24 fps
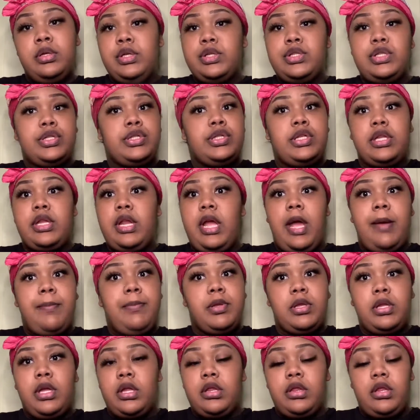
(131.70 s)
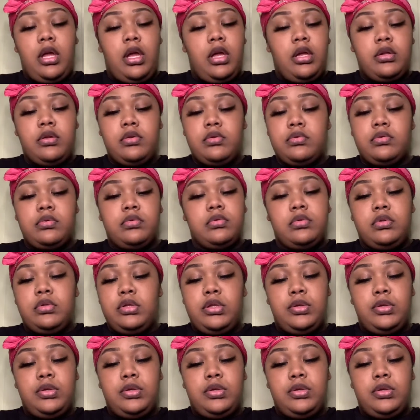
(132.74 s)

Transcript: it just didn't happen like that.